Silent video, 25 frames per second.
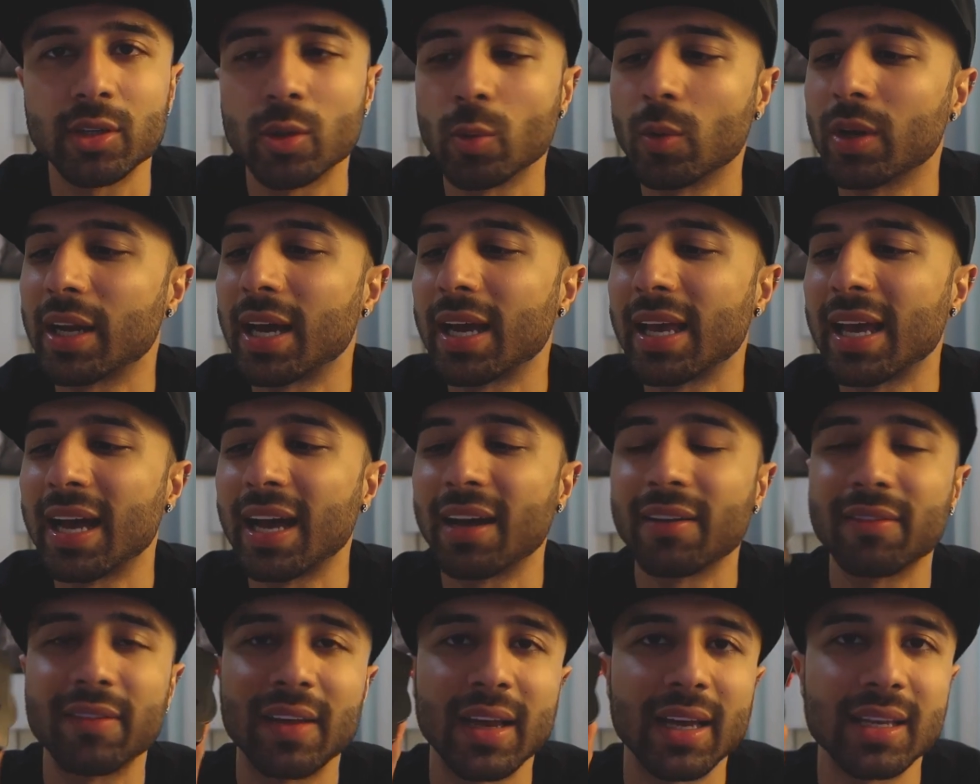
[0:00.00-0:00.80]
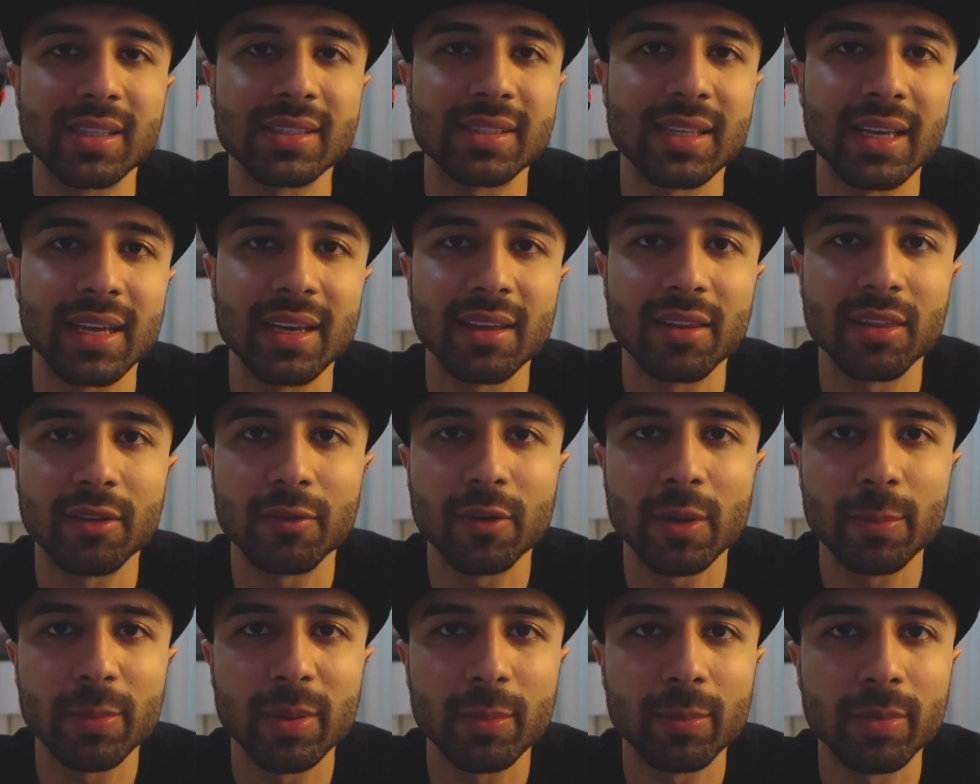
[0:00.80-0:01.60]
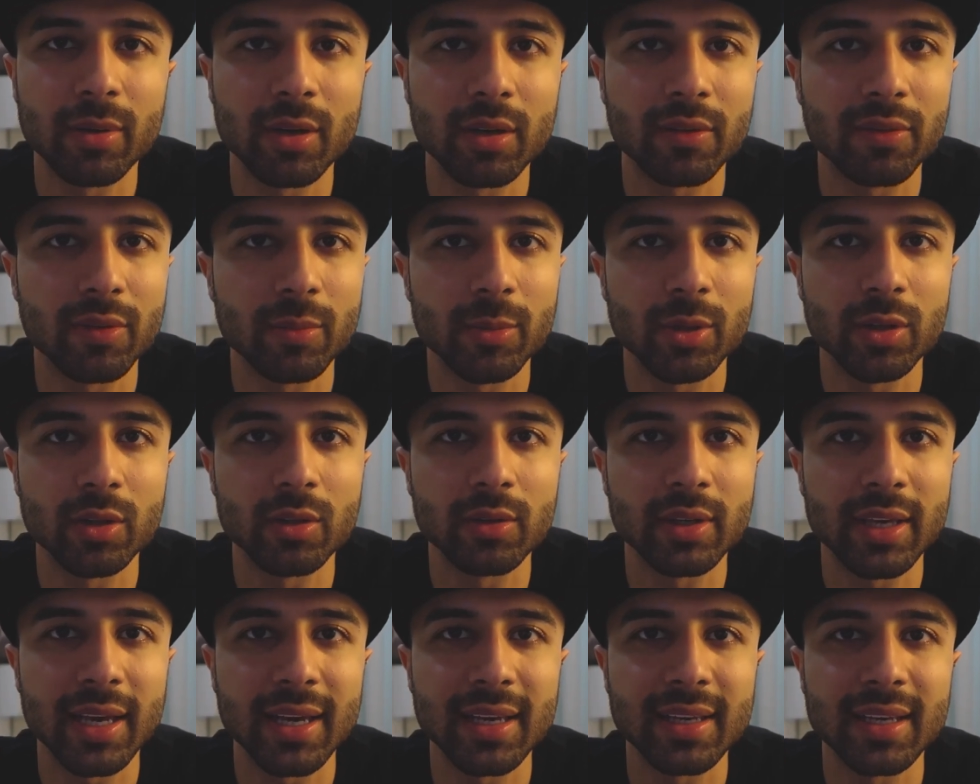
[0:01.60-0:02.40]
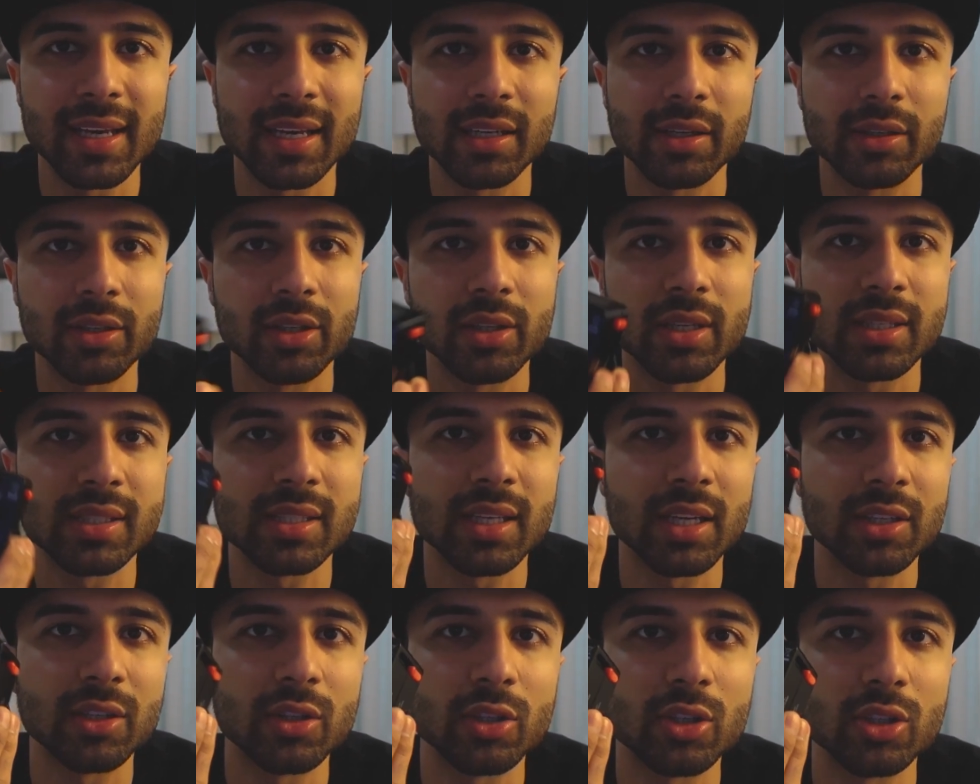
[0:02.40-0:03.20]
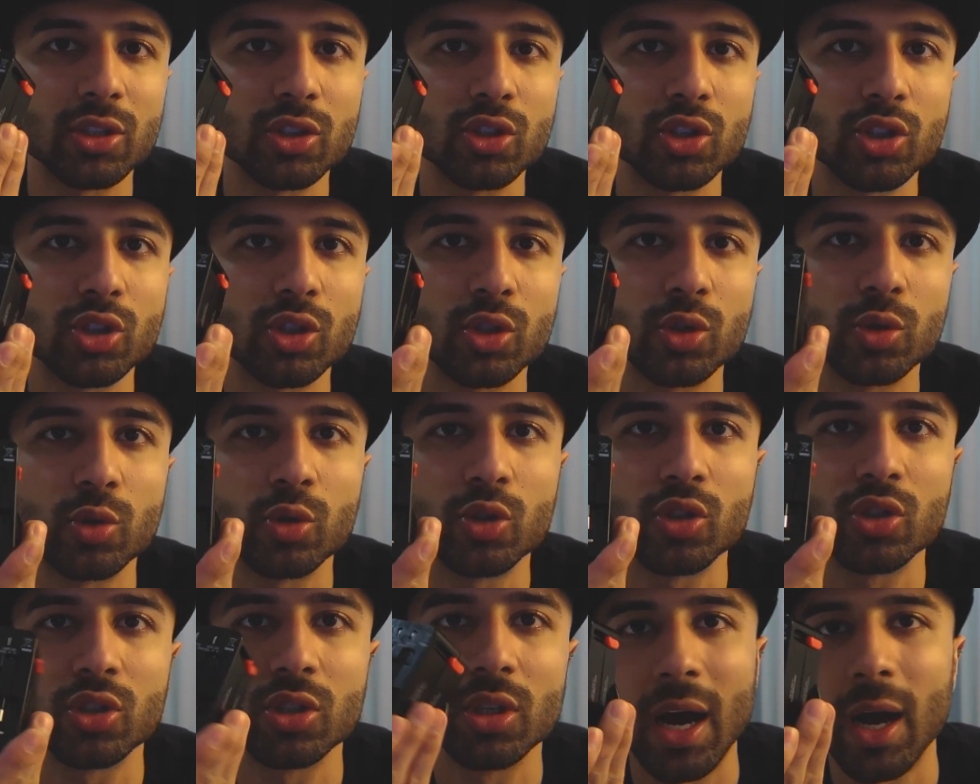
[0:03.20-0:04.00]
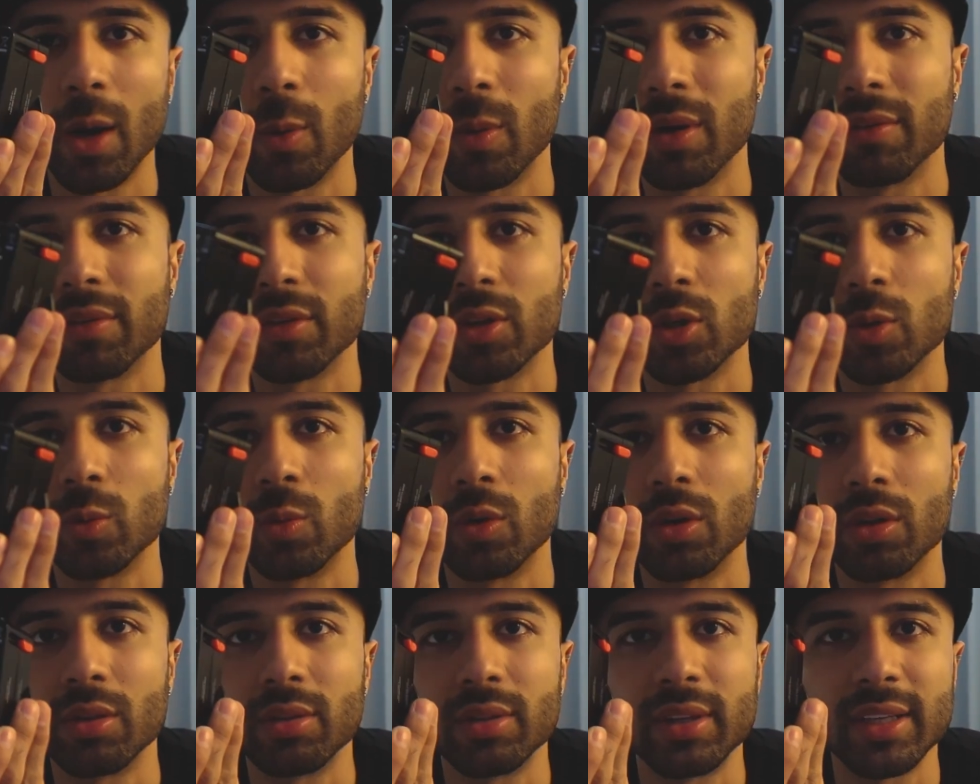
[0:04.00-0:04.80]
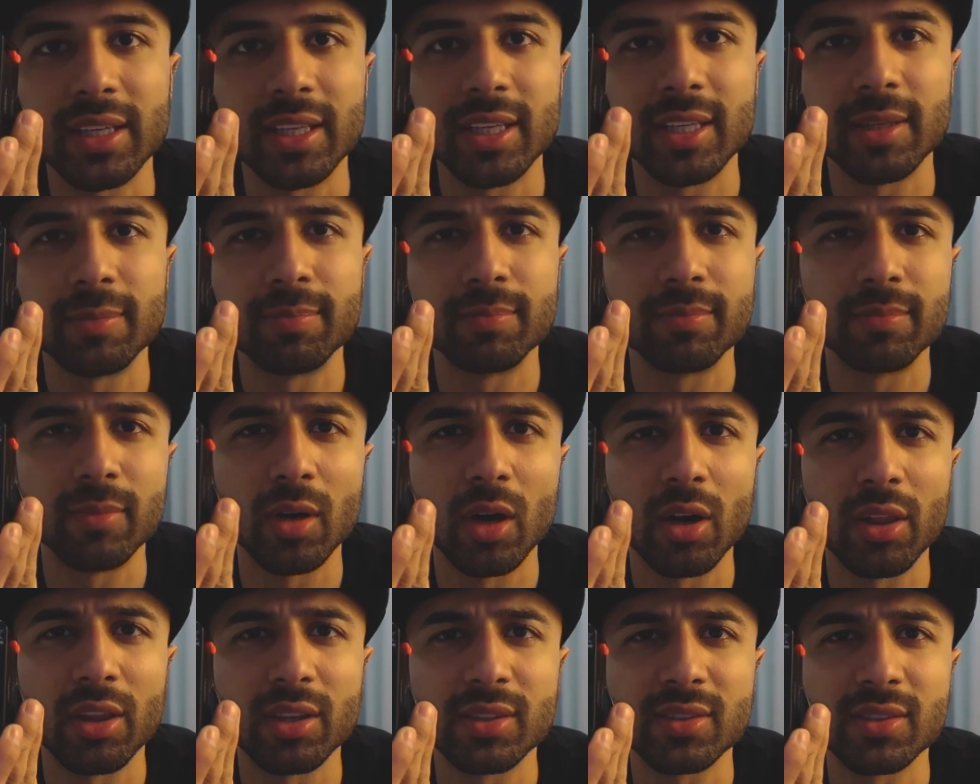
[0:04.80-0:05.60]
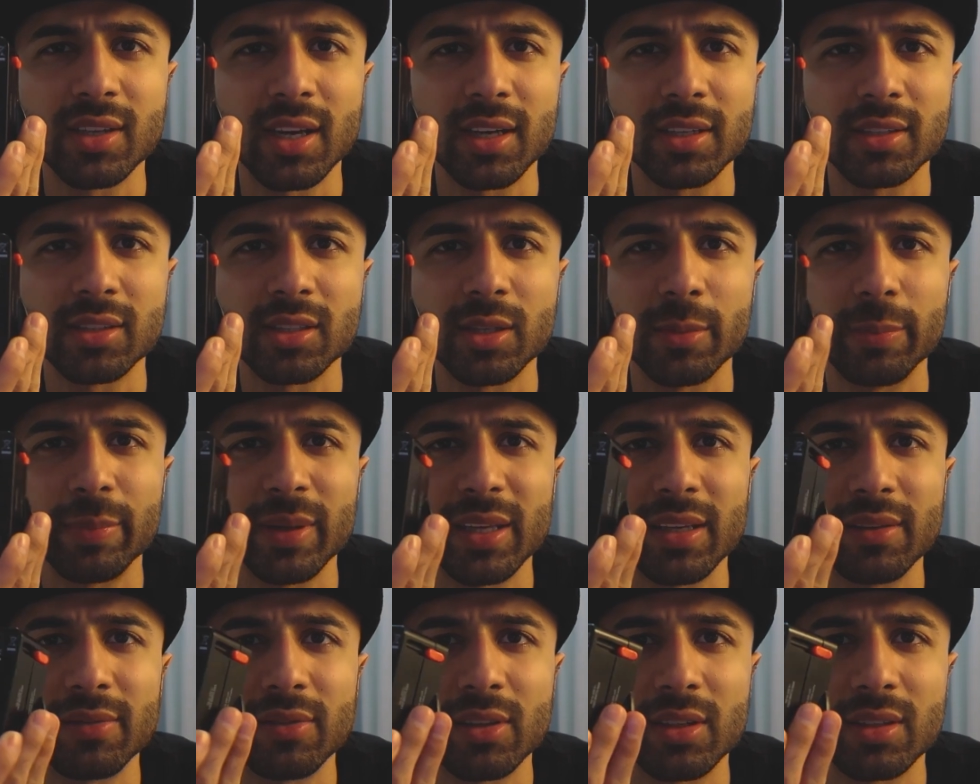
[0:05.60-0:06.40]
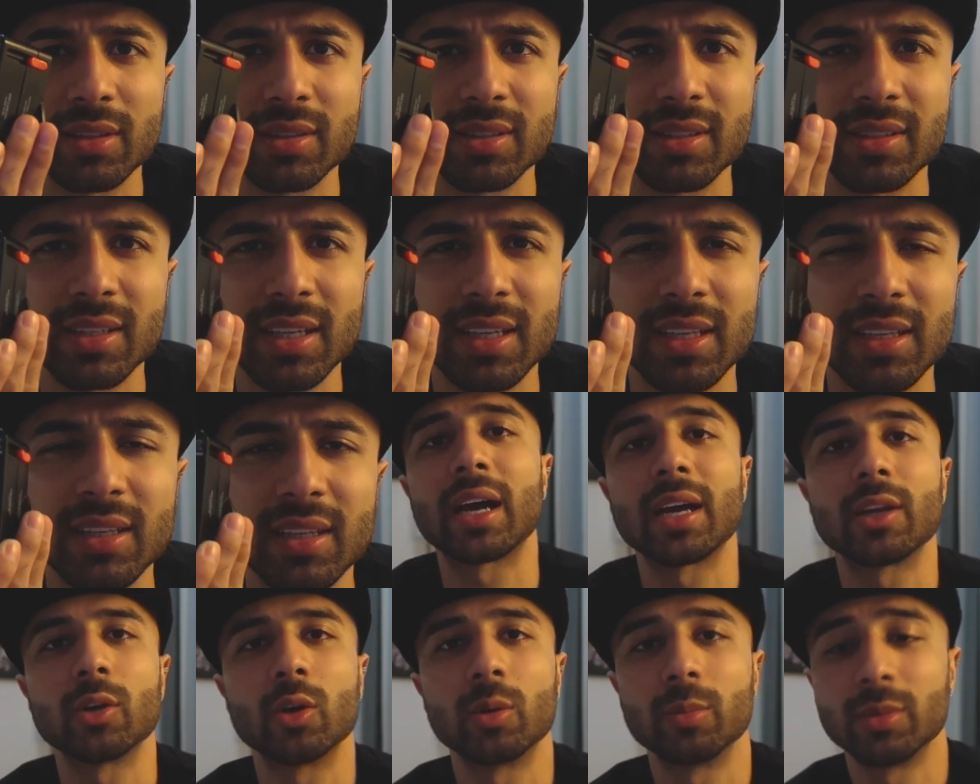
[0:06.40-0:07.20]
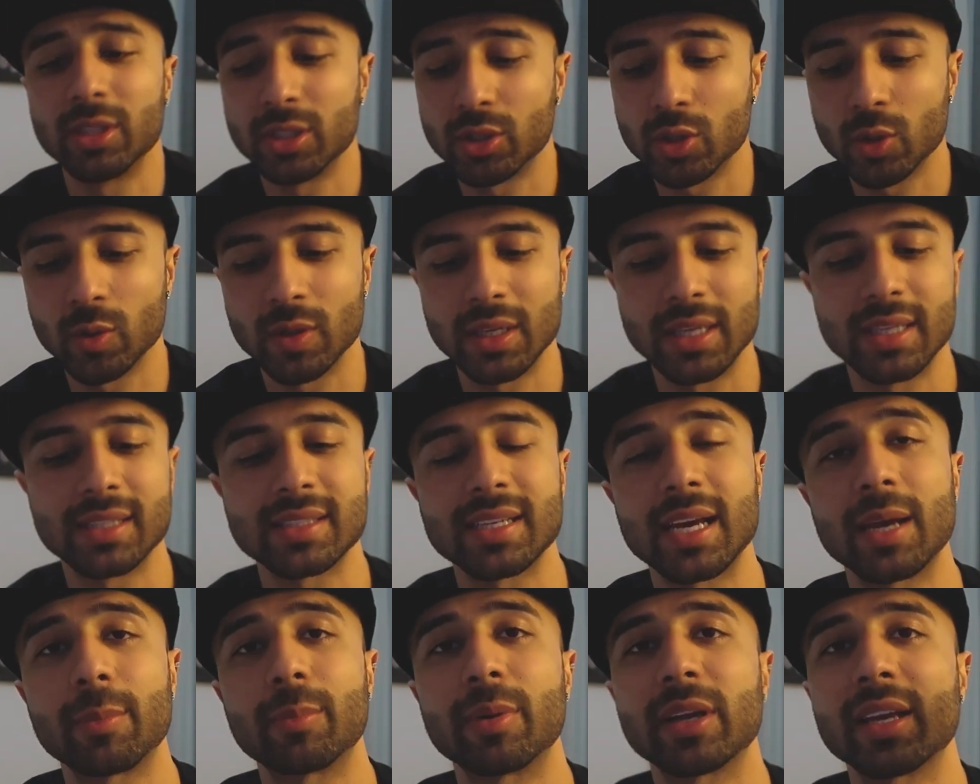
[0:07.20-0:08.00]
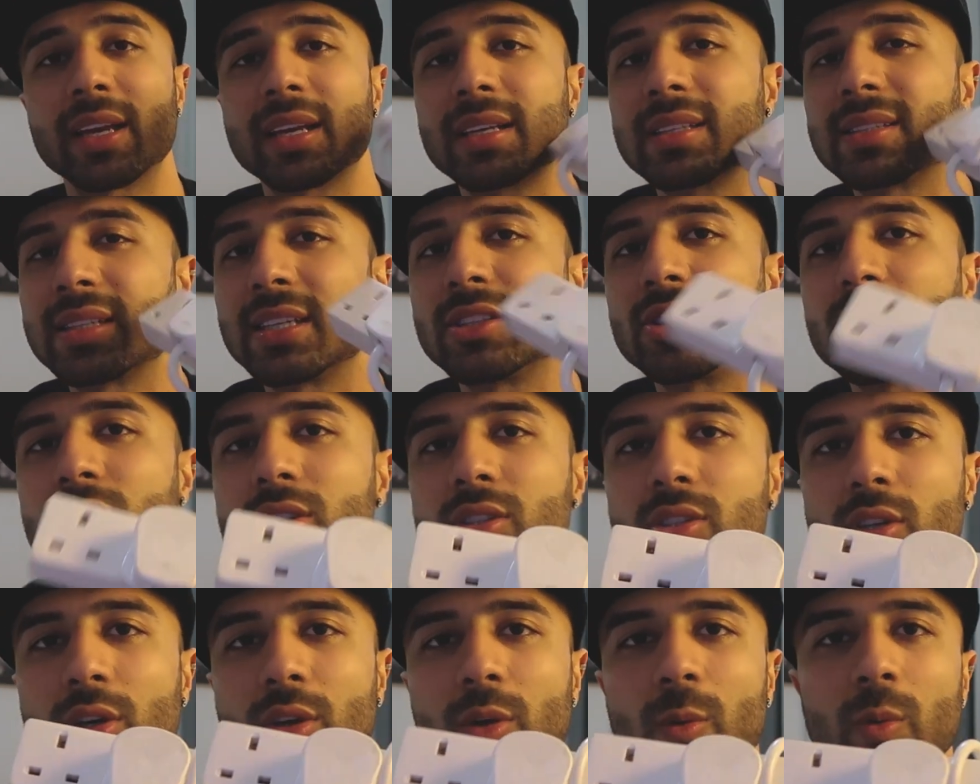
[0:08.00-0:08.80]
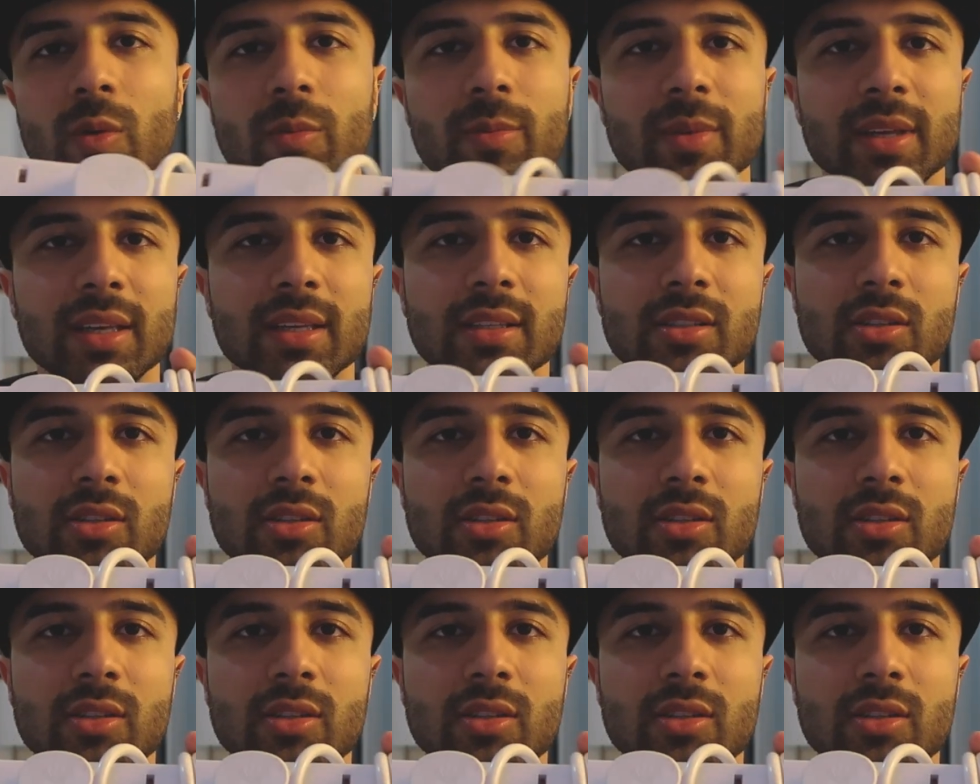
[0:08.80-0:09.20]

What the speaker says: The one I have has a 3-pin plug from the UK, and on the other side you can choose however you want the other side to be, if you can see. What I normally do is I bring an extension socket with me.